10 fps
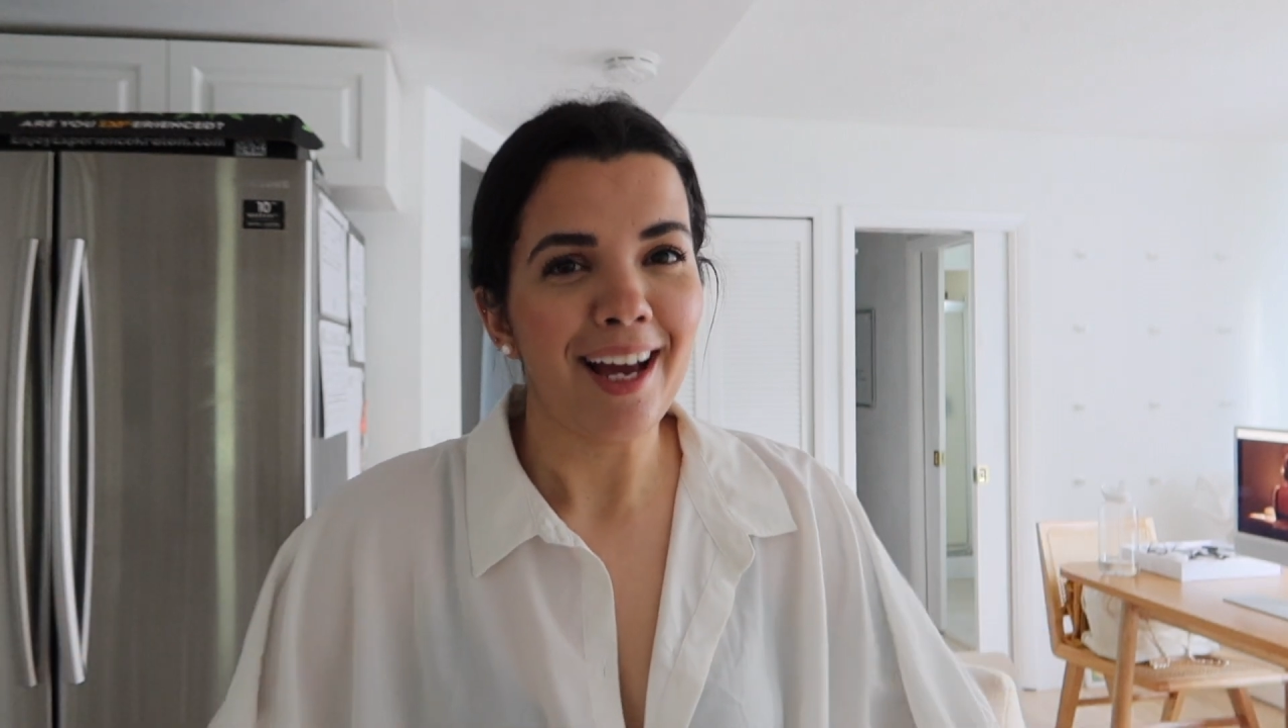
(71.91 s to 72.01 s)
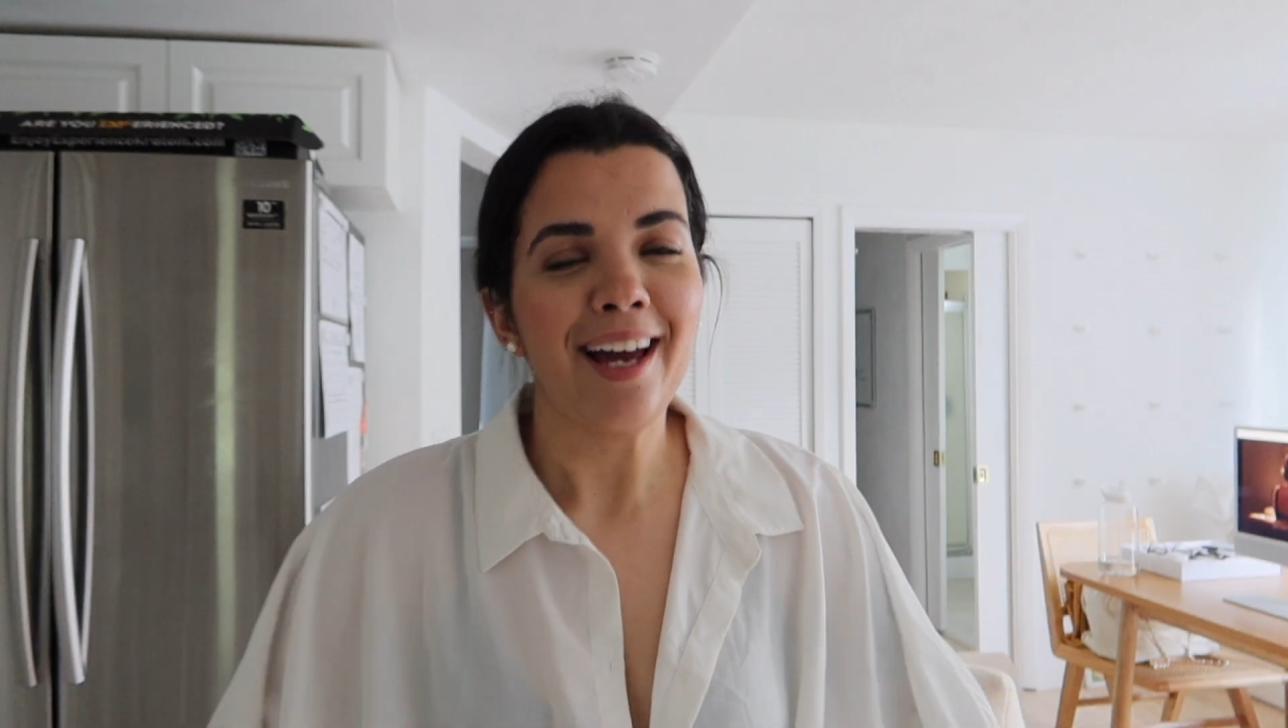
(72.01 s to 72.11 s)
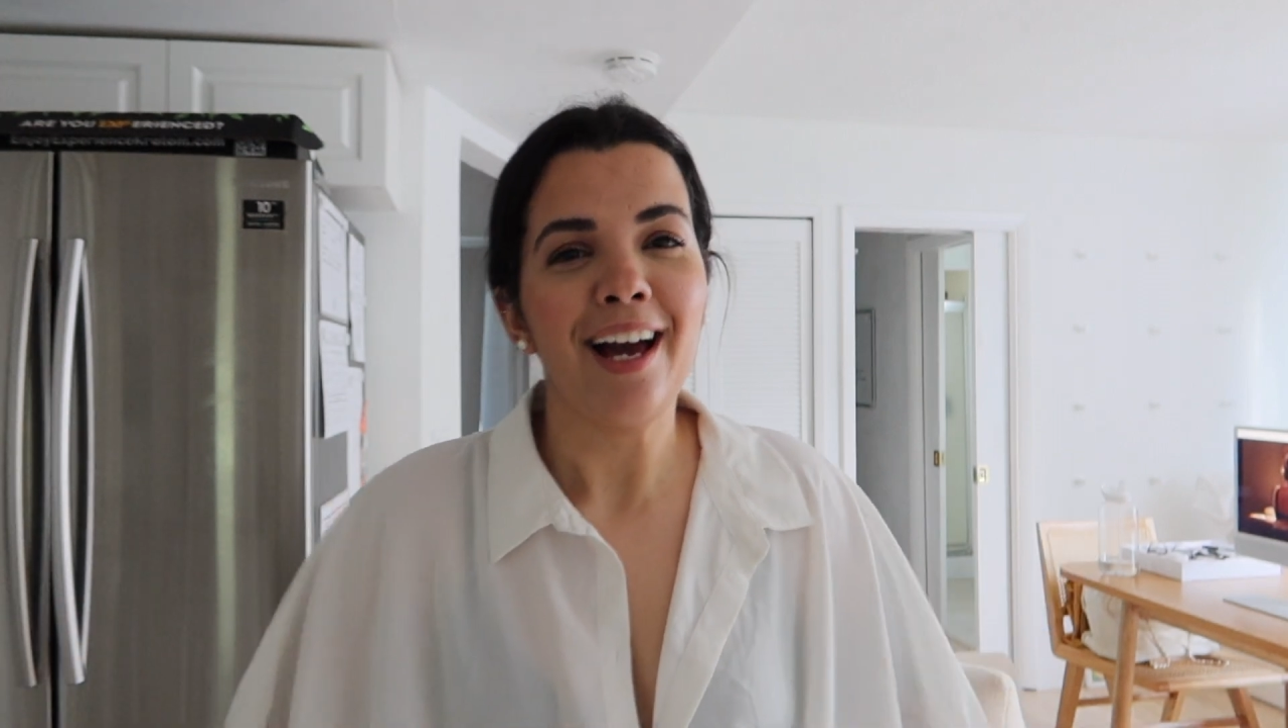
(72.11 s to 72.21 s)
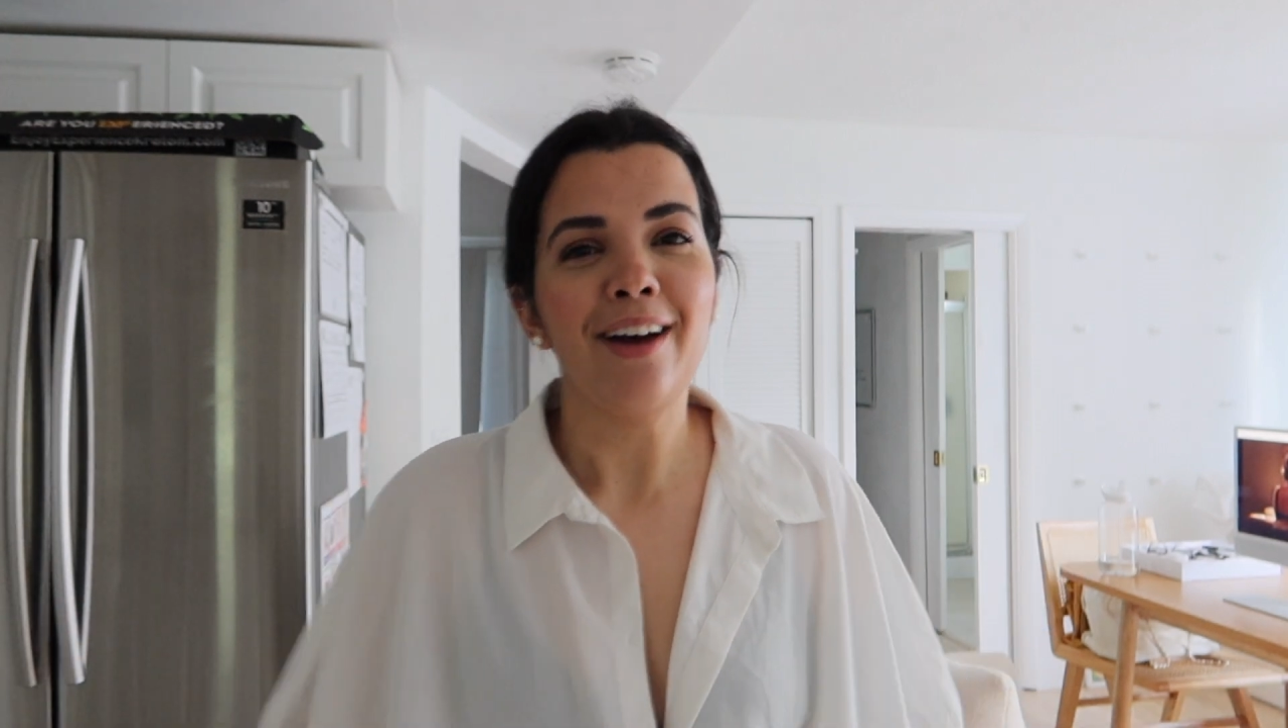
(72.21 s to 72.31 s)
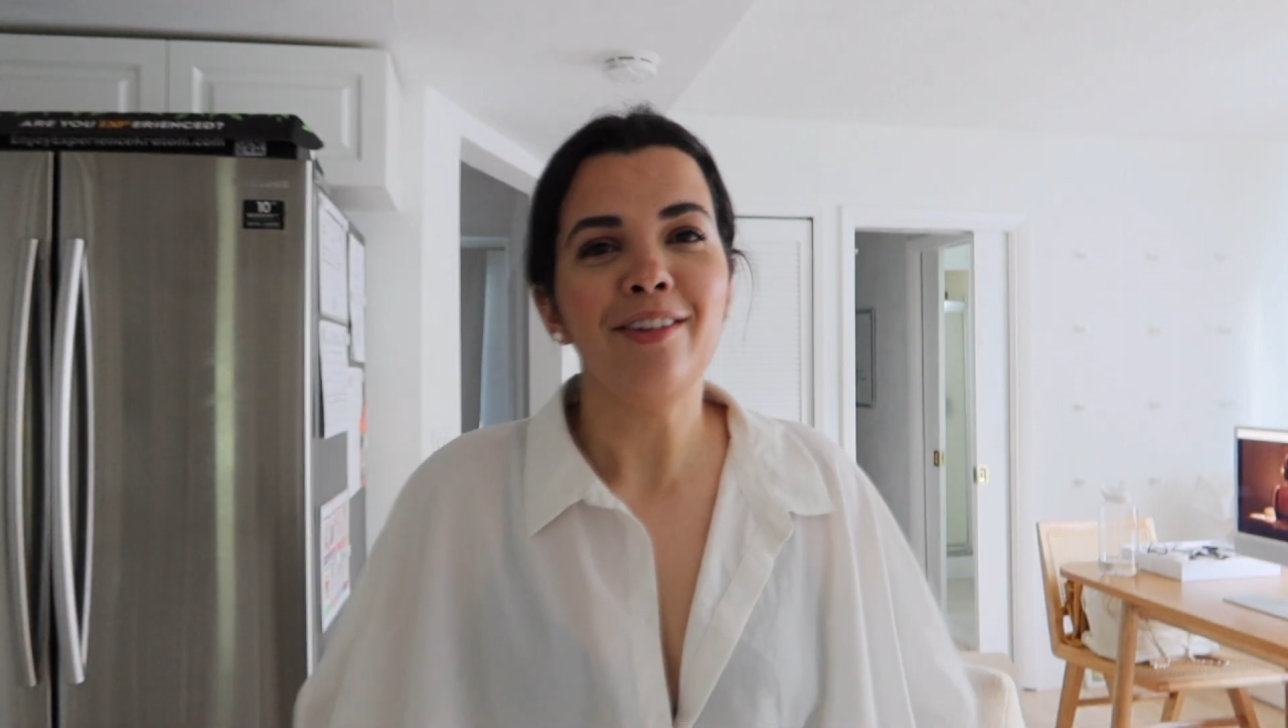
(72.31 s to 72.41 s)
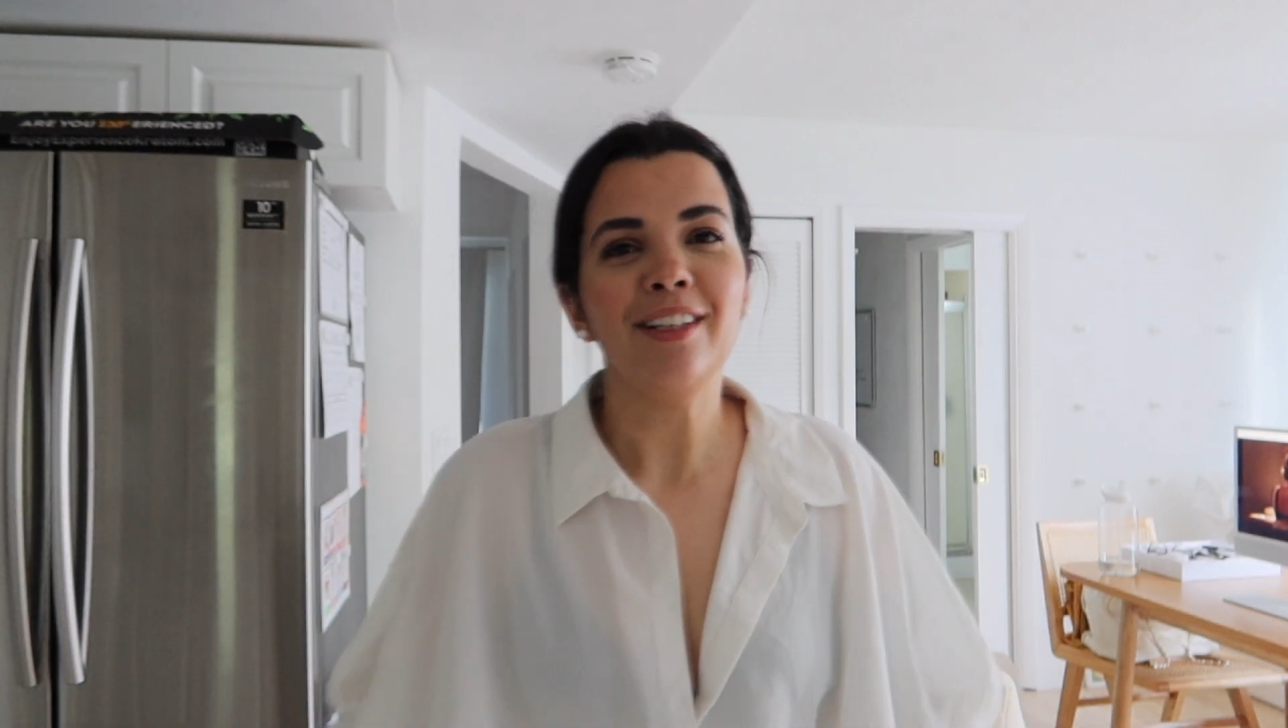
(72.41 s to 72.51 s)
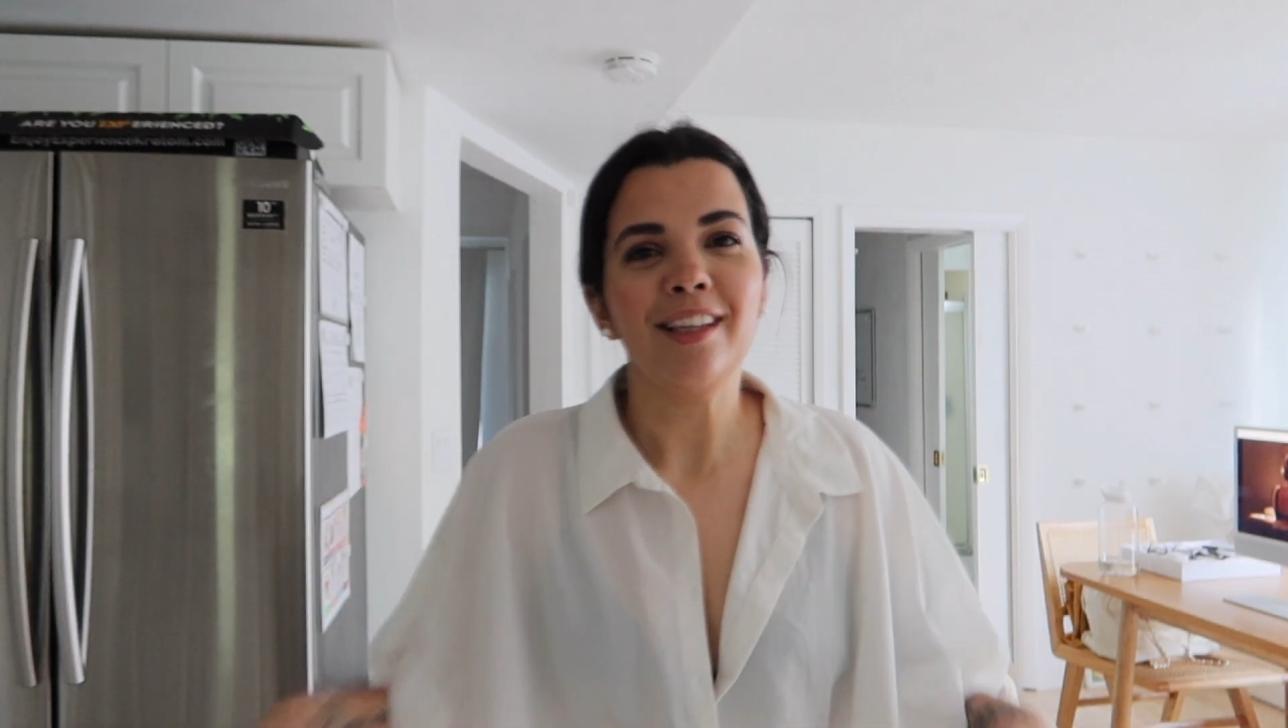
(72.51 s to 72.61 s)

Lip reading: I haven't